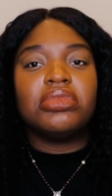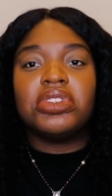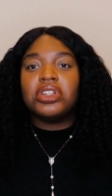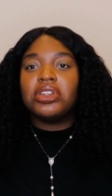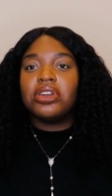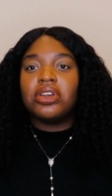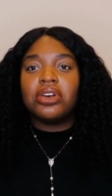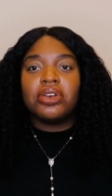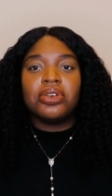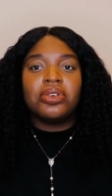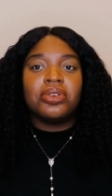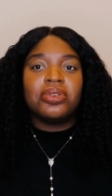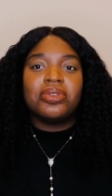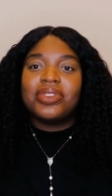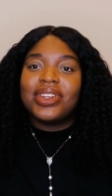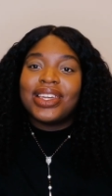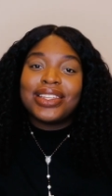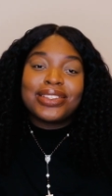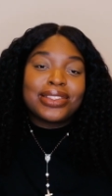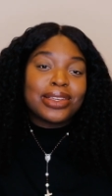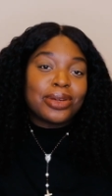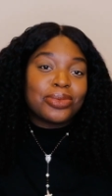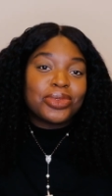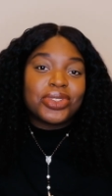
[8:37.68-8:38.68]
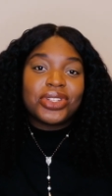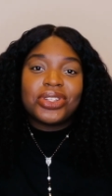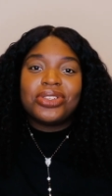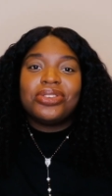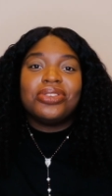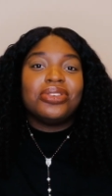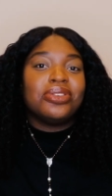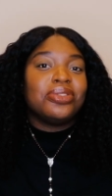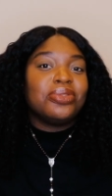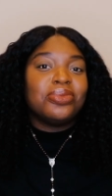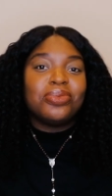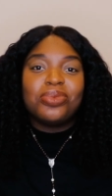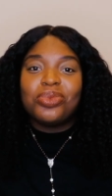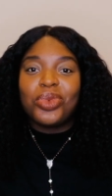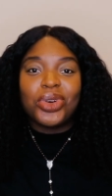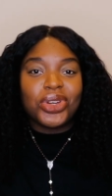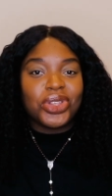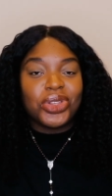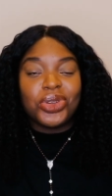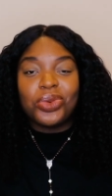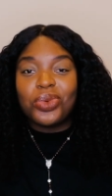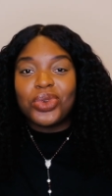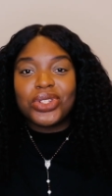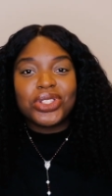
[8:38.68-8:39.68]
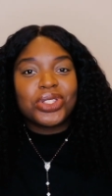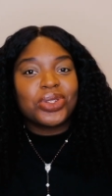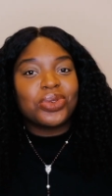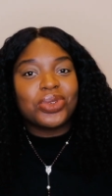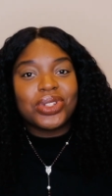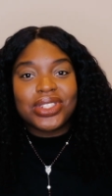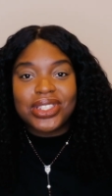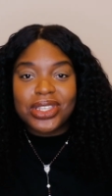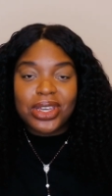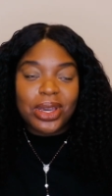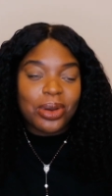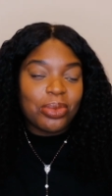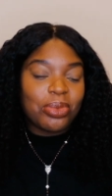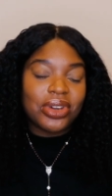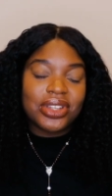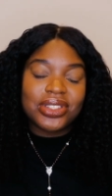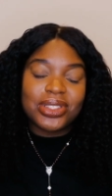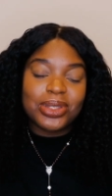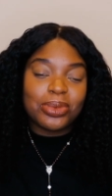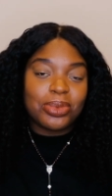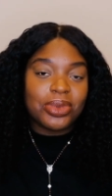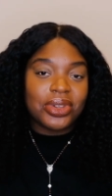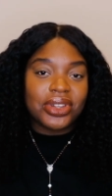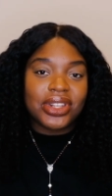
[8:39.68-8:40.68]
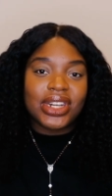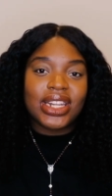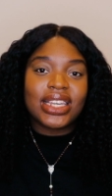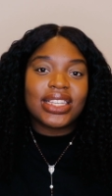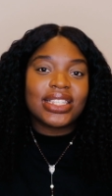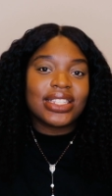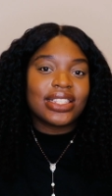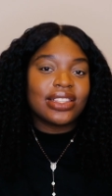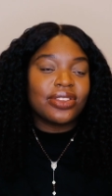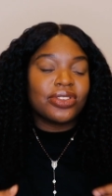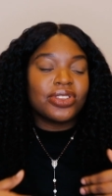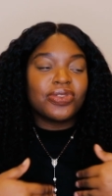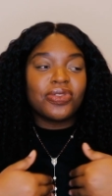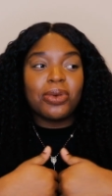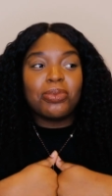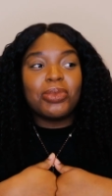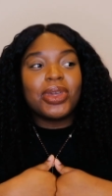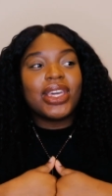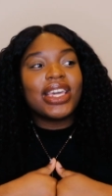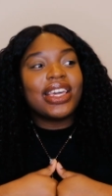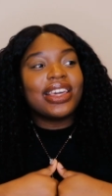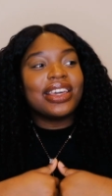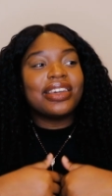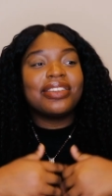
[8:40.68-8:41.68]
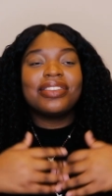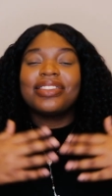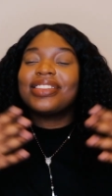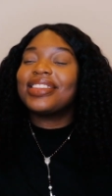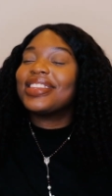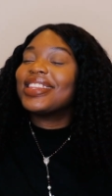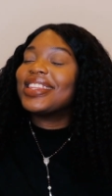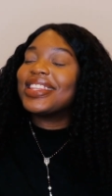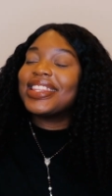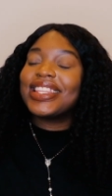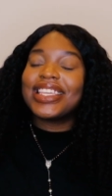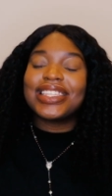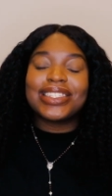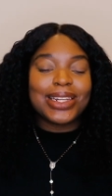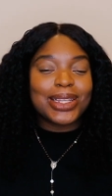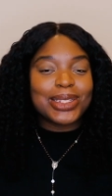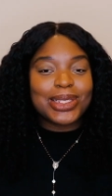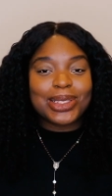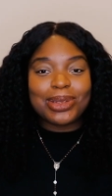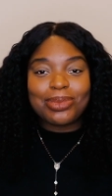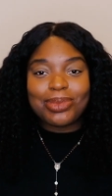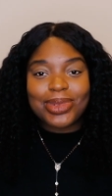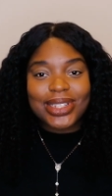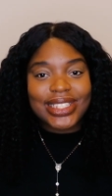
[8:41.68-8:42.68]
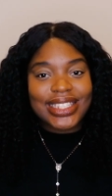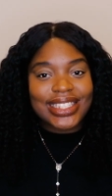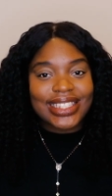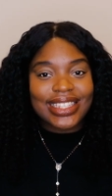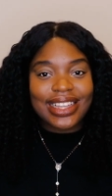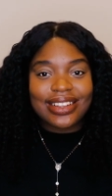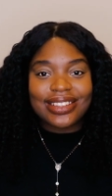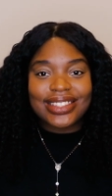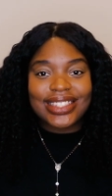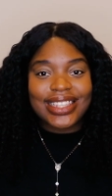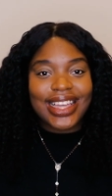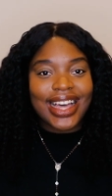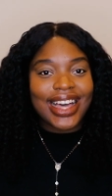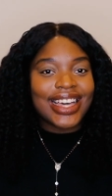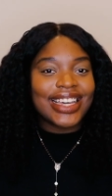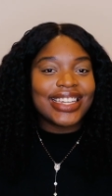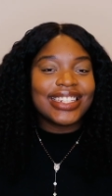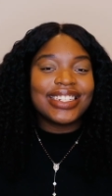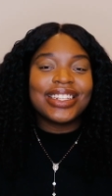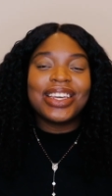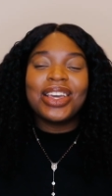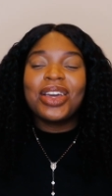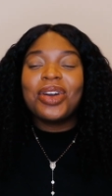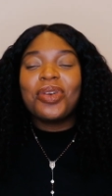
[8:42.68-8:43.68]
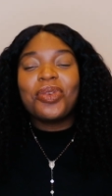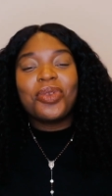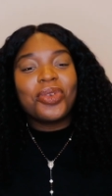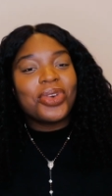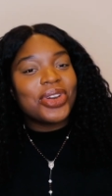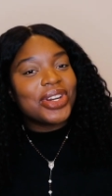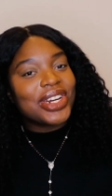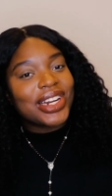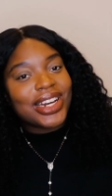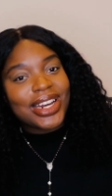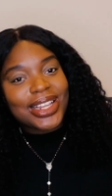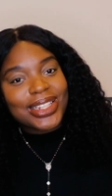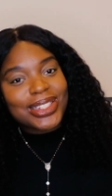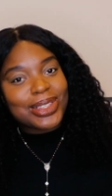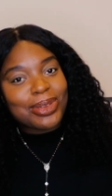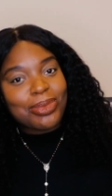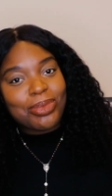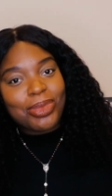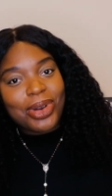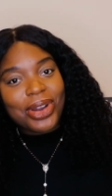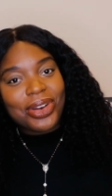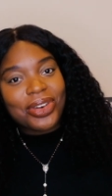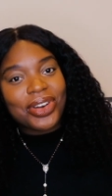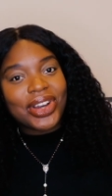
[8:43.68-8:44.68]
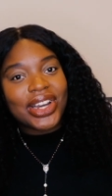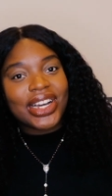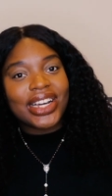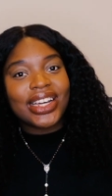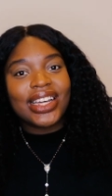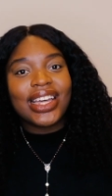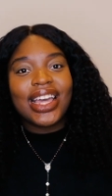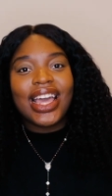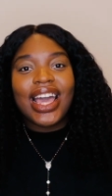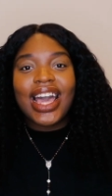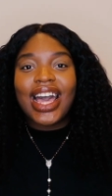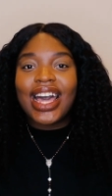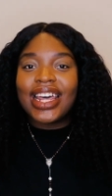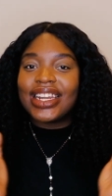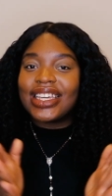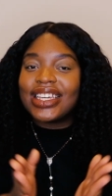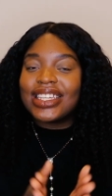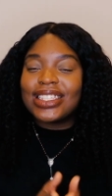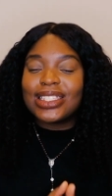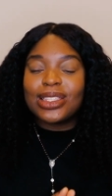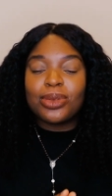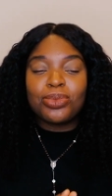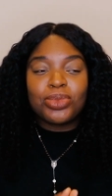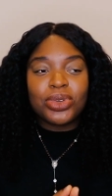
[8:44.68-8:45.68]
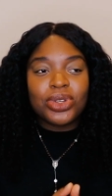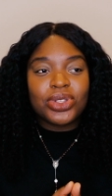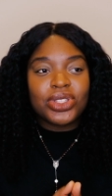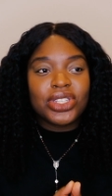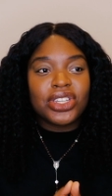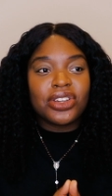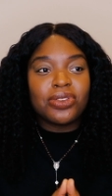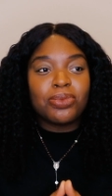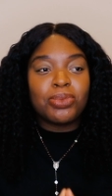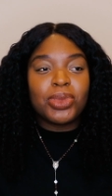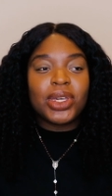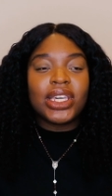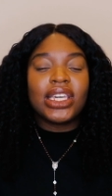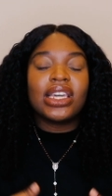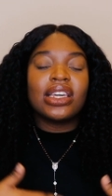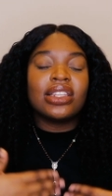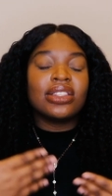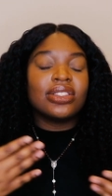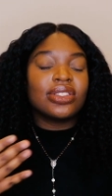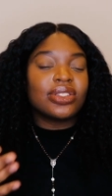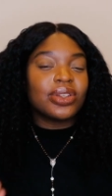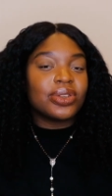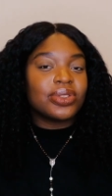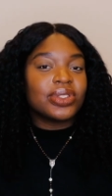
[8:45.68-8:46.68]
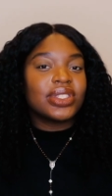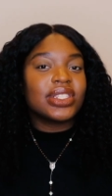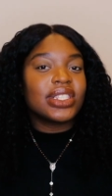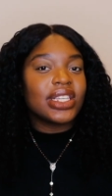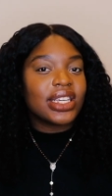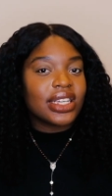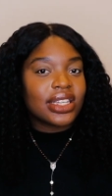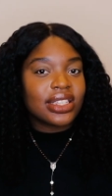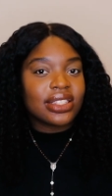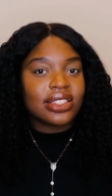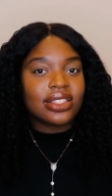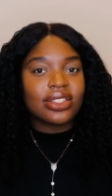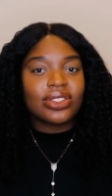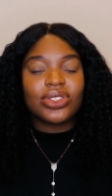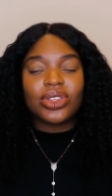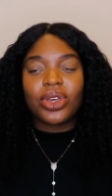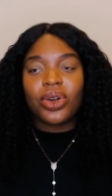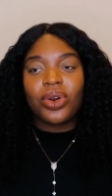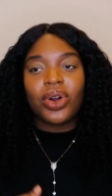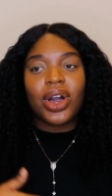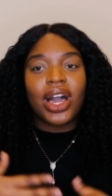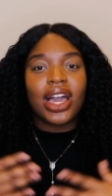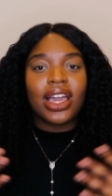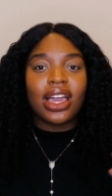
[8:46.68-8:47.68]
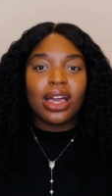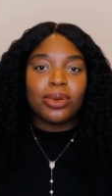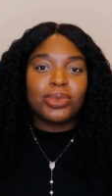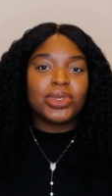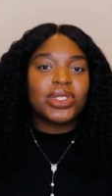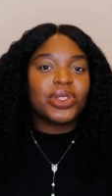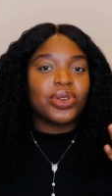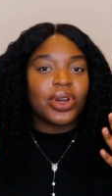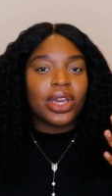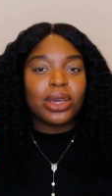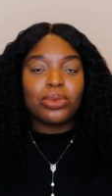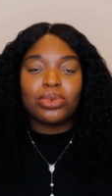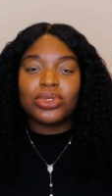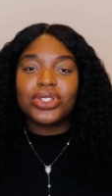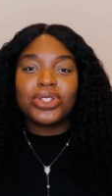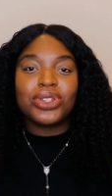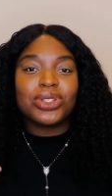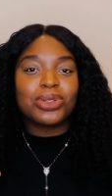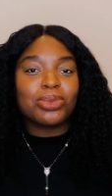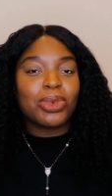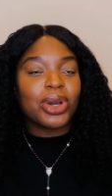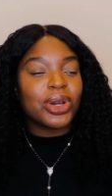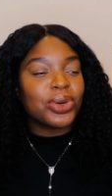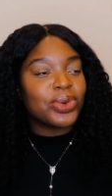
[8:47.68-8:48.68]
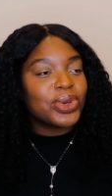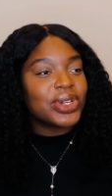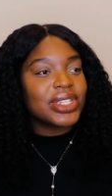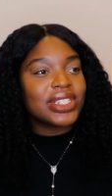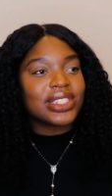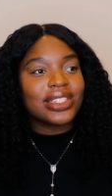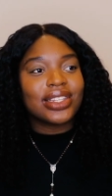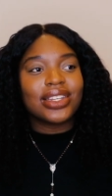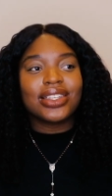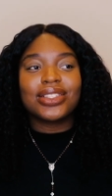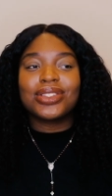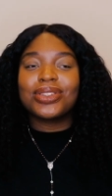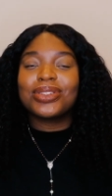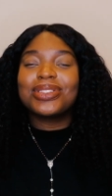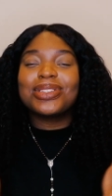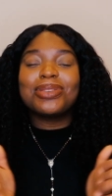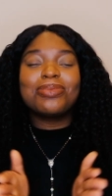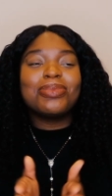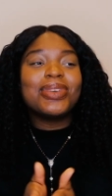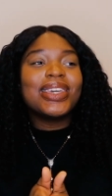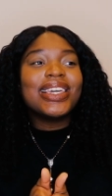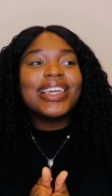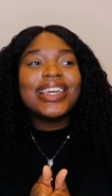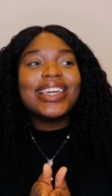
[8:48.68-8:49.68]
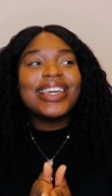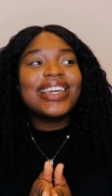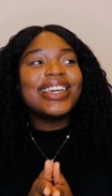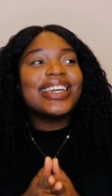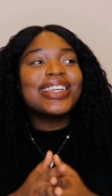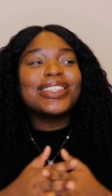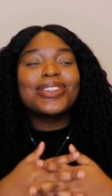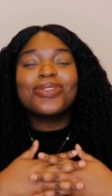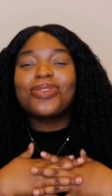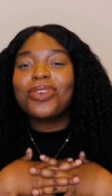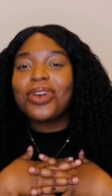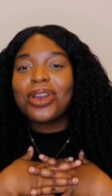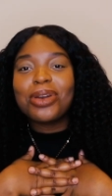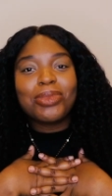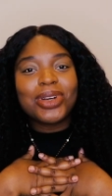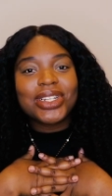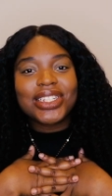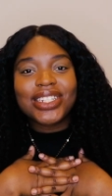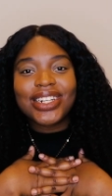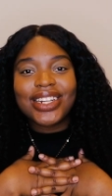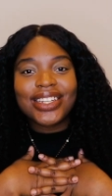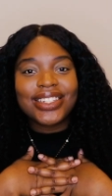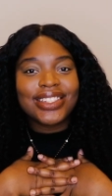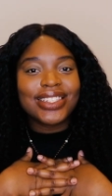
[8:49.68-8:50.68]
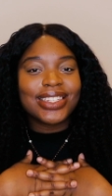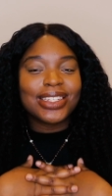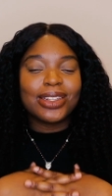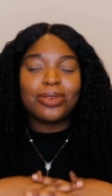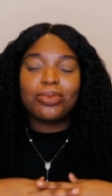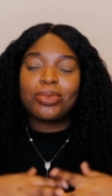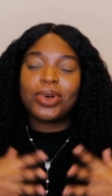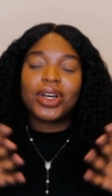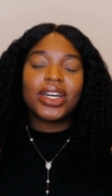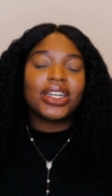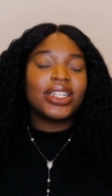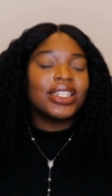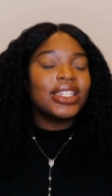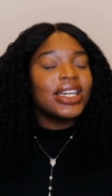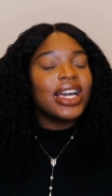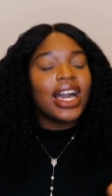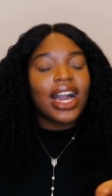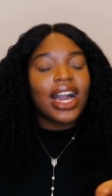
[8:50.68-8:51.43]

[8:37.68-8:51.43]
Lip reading: you know, it's up to you what you want to interpret, to be honest. For me, there's London buses outside, we're in a London borough, and it is the beauty of being in zone 6, so I am still able to use my Oyster. So to me, it's very much London, but